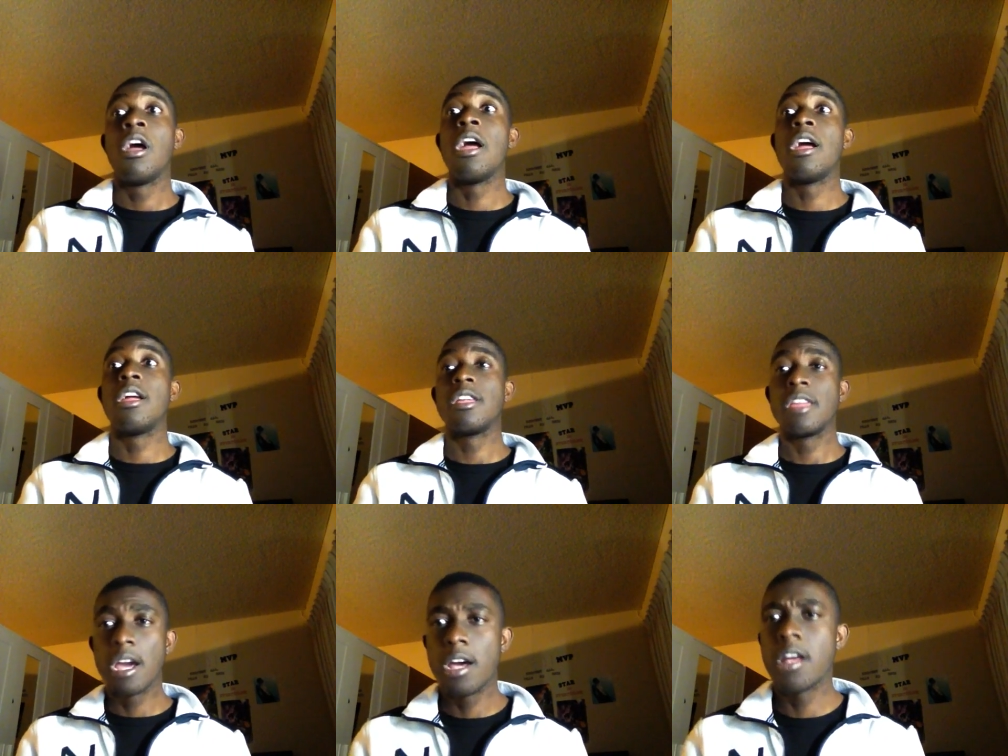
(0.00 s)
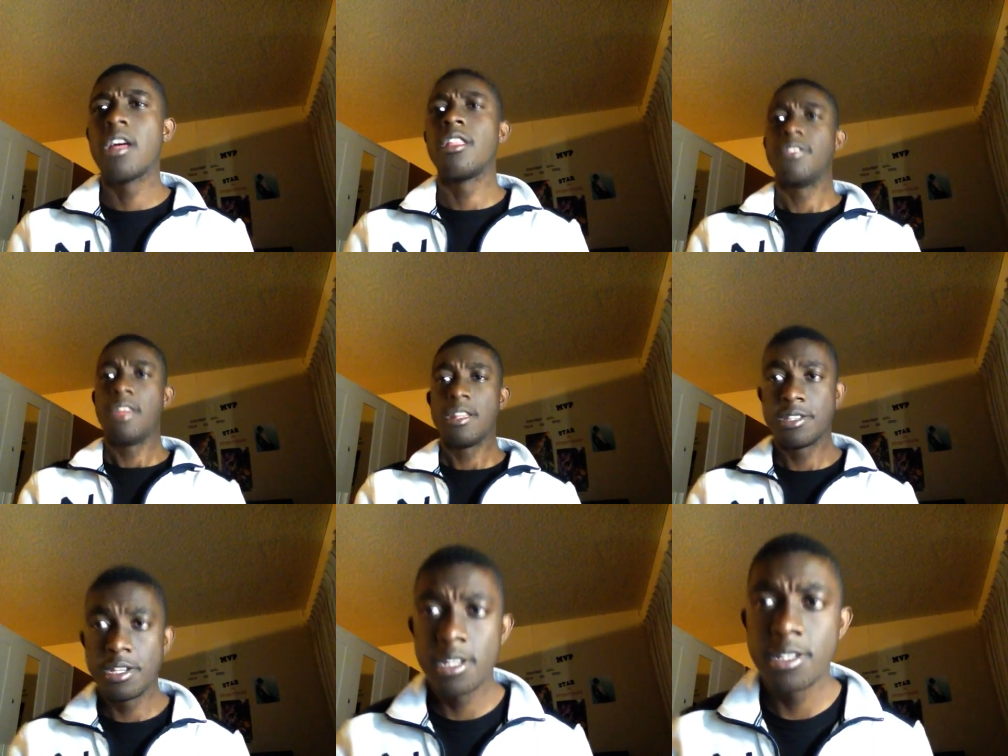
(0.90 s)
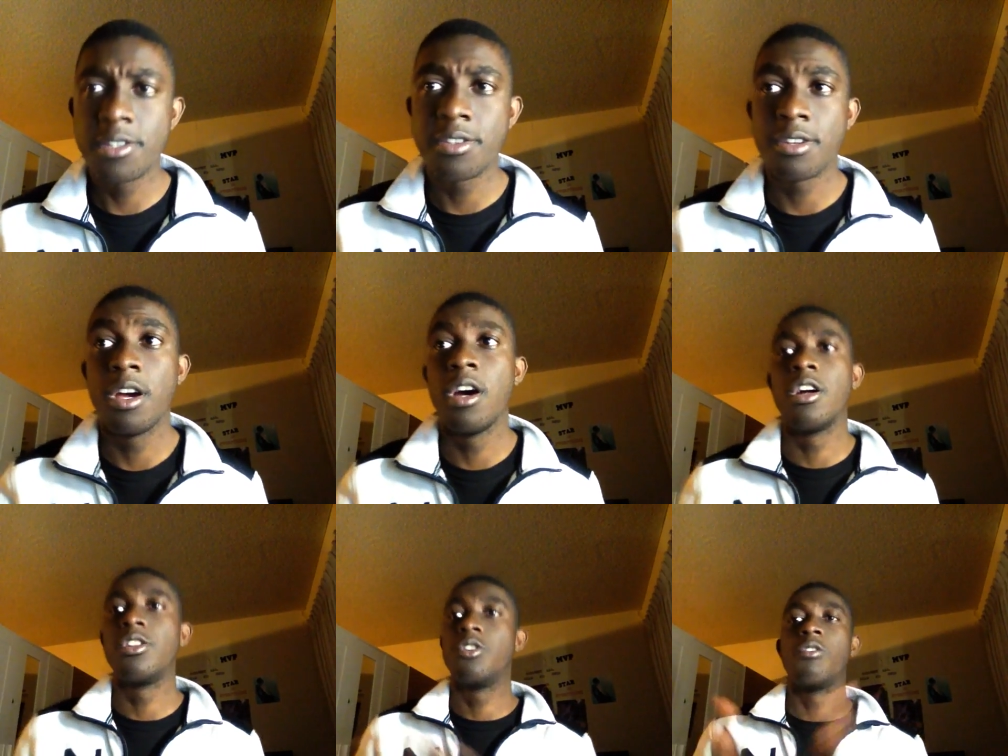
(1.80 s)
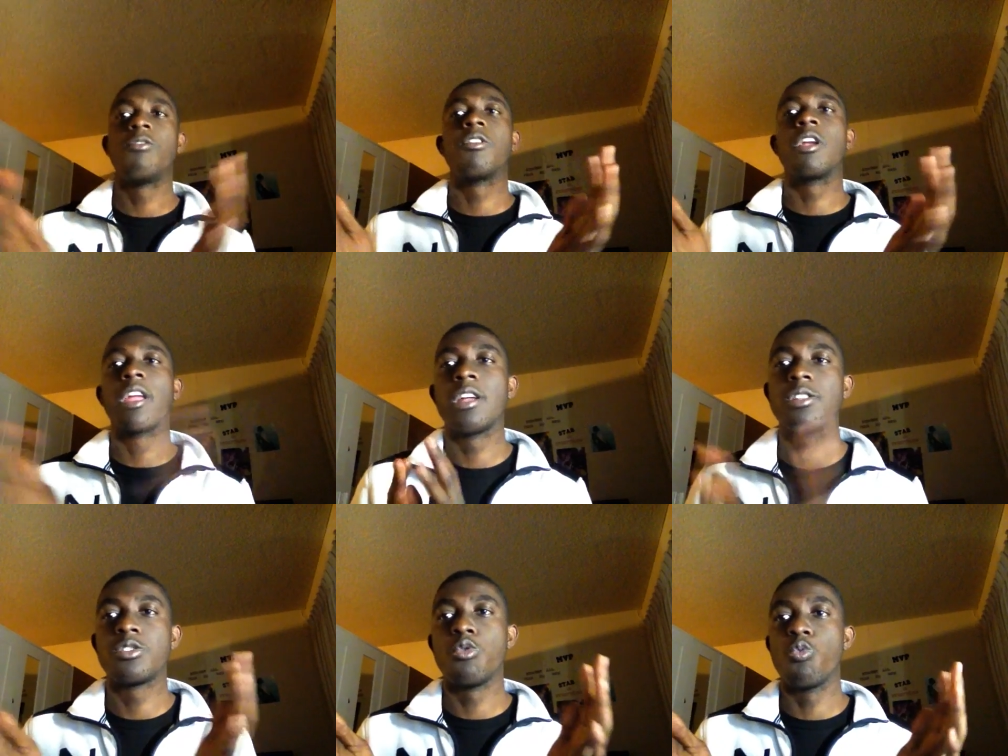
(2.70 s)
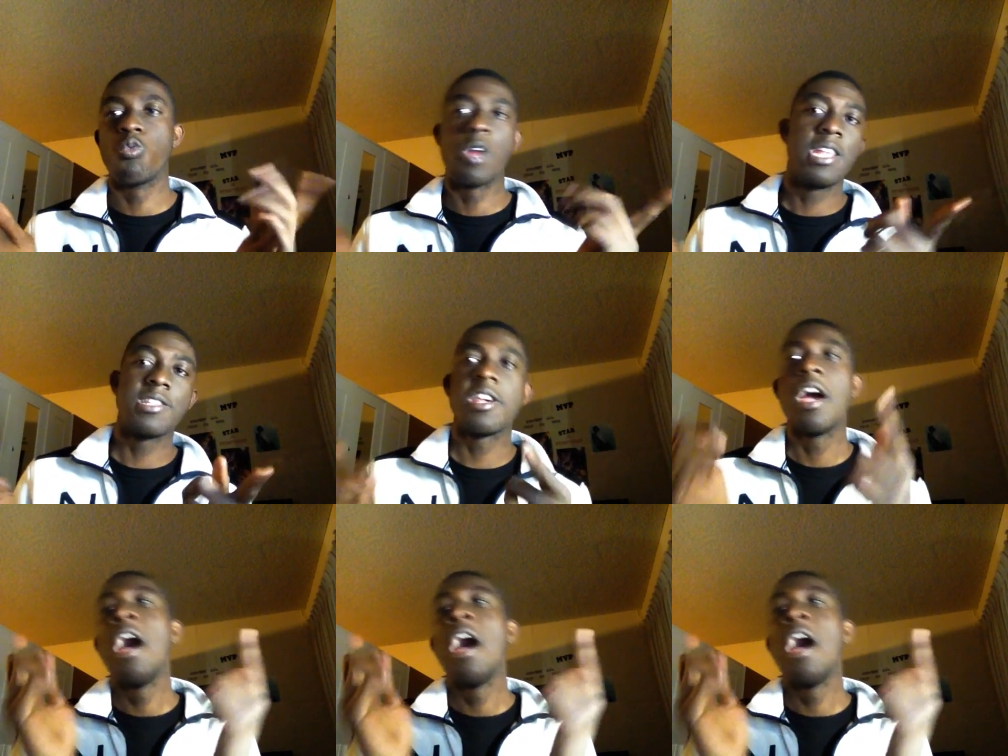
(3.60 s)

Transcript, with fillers: And yeah, that's it. Uh, don't forget to rate,